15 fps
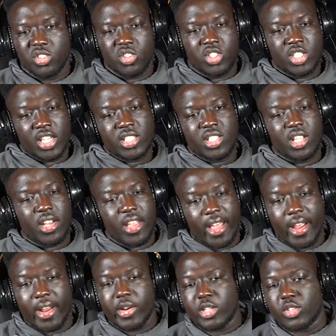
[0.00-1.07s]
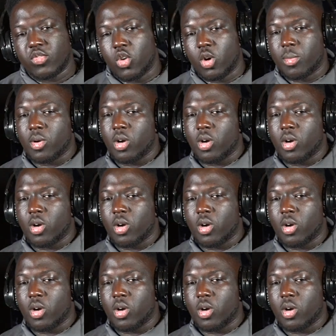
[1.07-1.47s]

Justin Harris, former